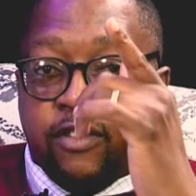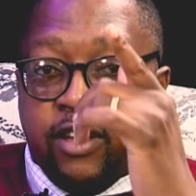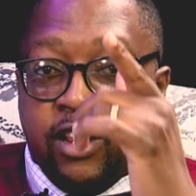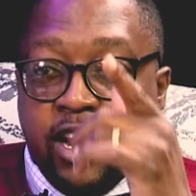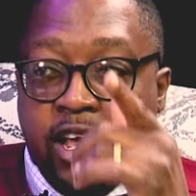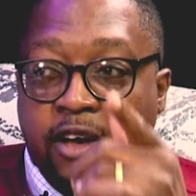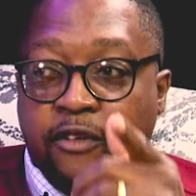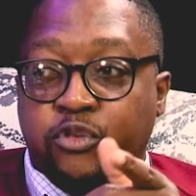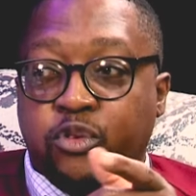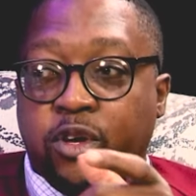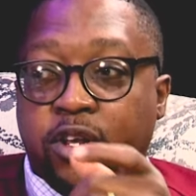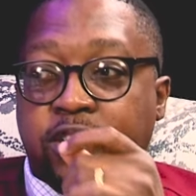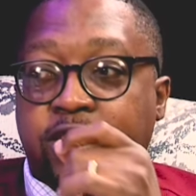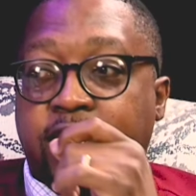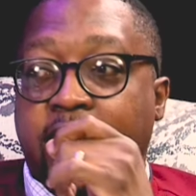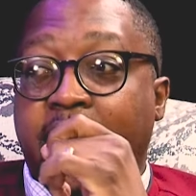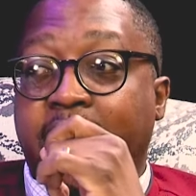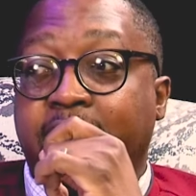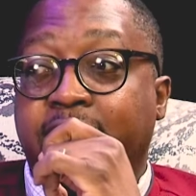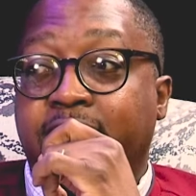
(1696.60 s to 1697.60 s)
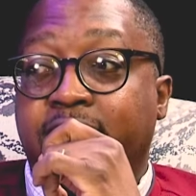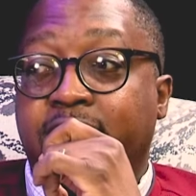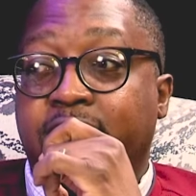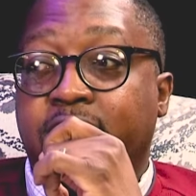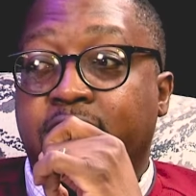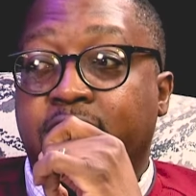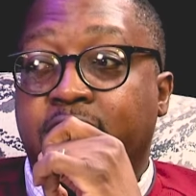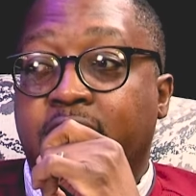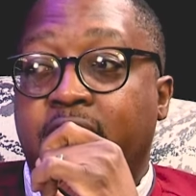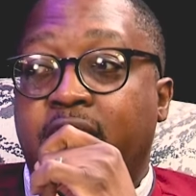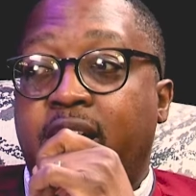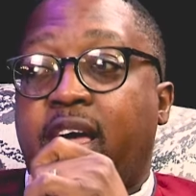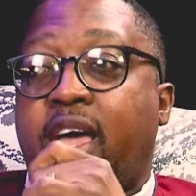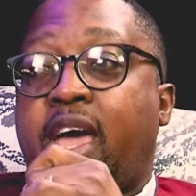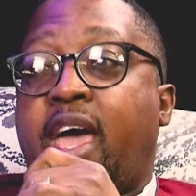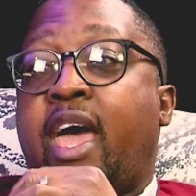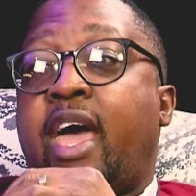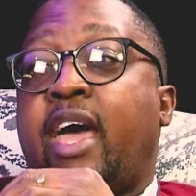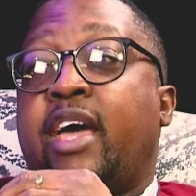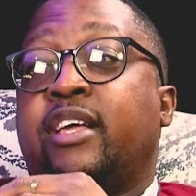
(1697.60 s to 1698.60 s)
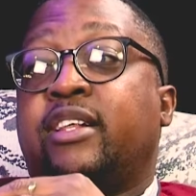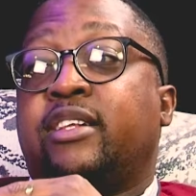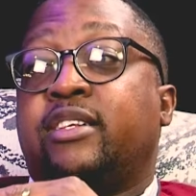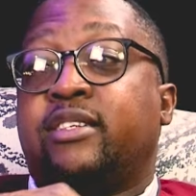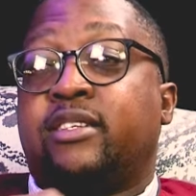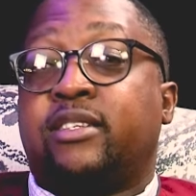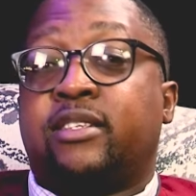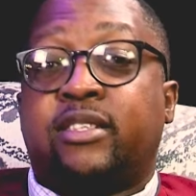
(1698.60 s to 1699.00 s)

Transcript: If a loved one dies, and